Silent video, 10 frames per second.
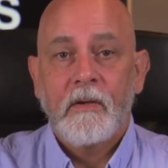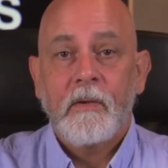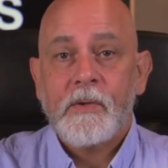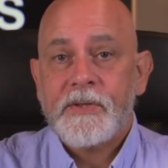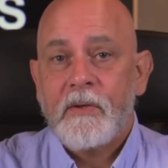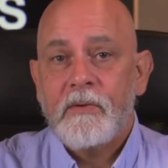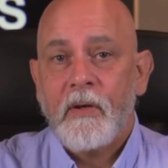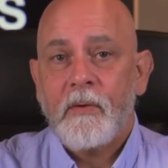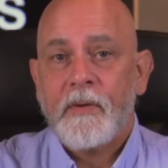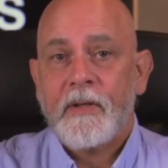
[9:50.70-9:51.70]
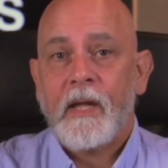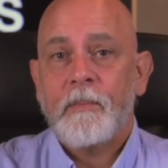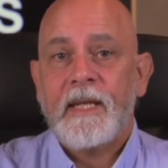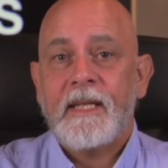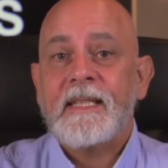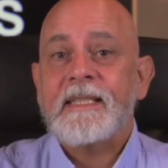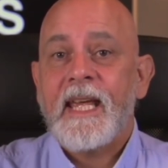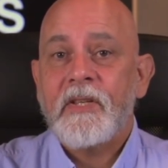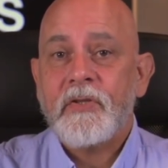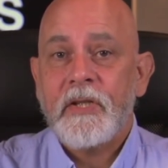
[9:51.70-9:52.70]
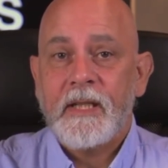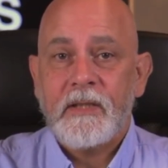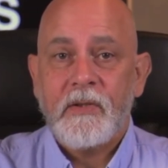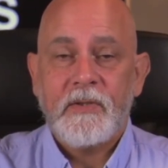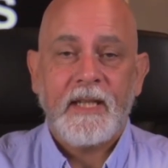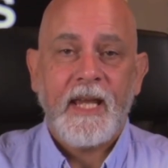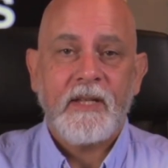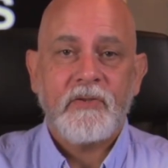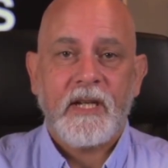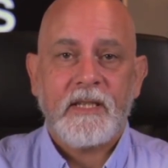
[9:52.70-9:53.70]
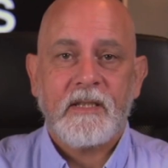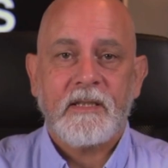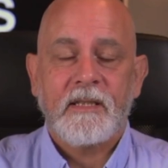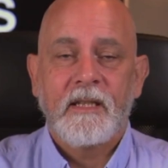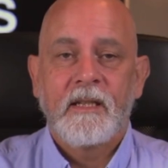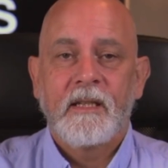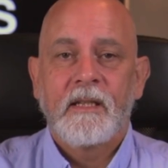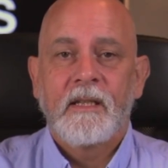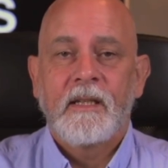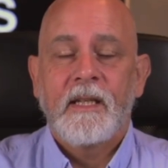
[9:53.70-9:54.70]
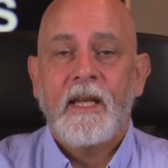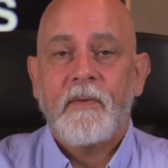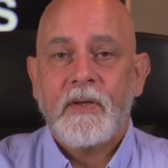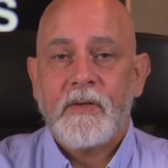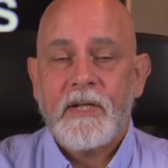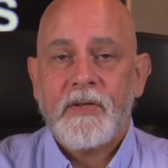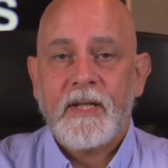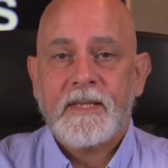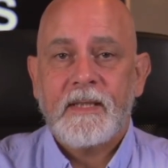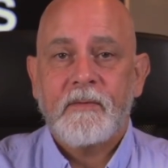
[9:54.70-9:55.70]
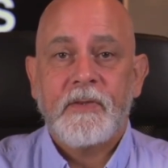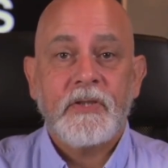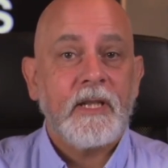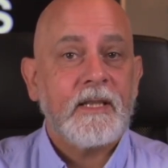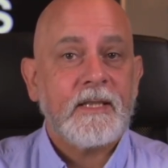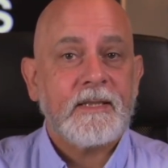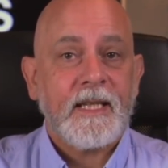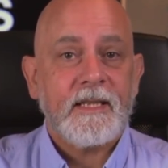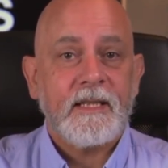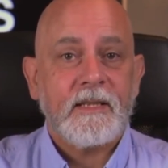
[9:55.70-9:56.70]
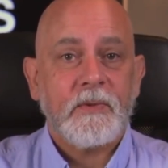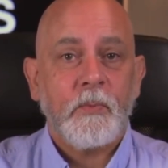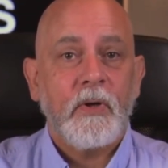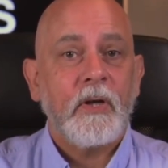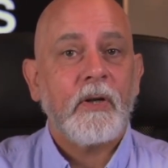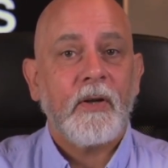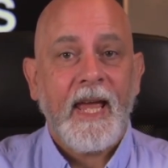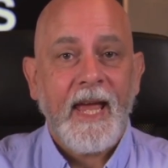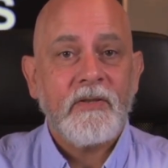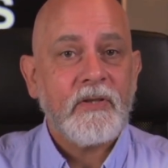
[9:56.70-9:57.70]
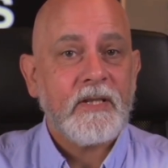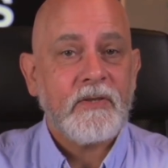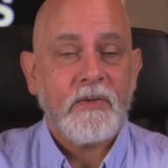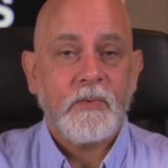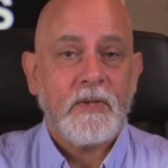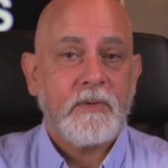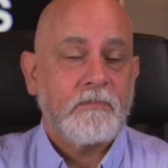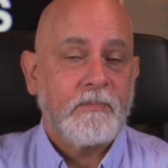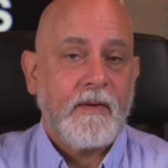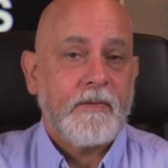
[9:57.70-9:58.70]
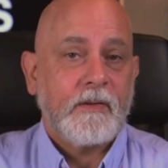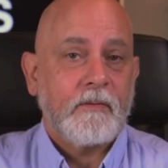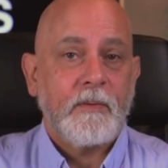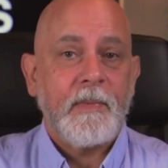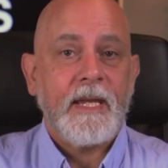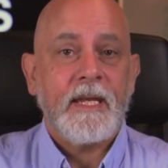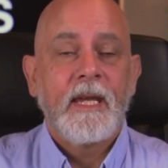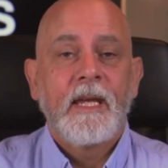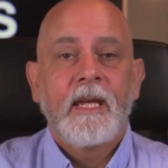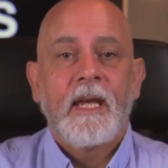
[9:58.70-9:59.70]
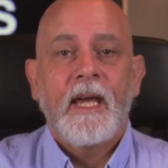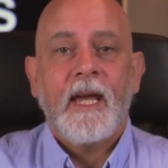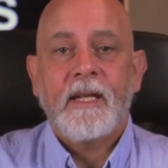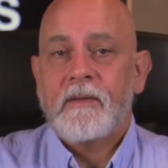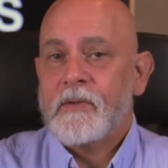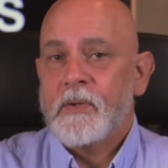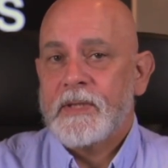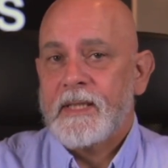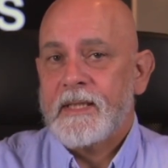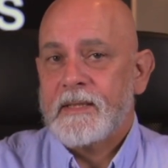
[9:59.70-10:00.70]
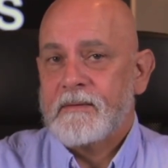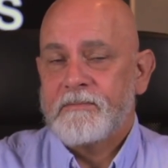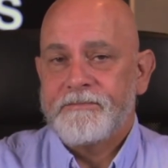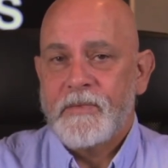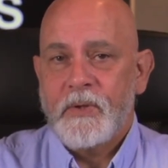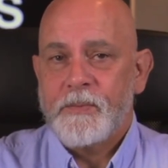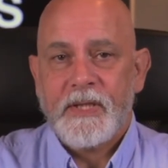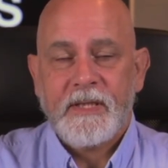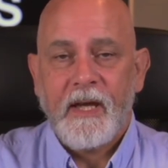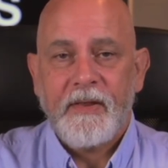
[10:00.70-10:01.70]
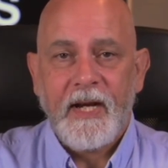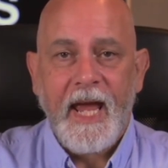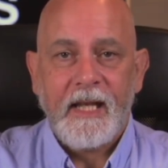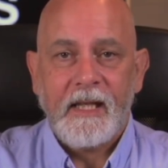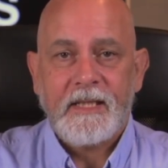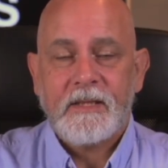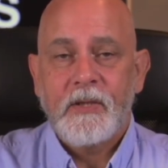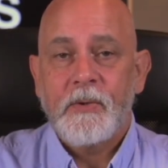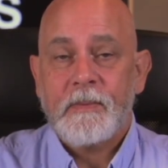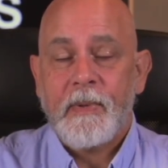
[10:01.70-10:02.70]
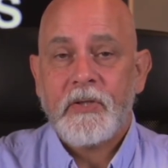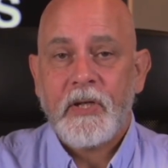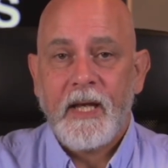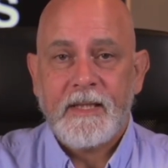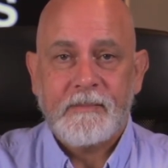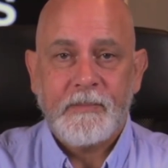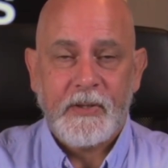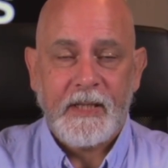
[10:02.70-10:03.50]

Also note that I'll be intentionally using hand gestures. If you're interested, Virginia Satier's work on hand gestures was pivotal for me, and of course there's numerous other analysts who specialize in body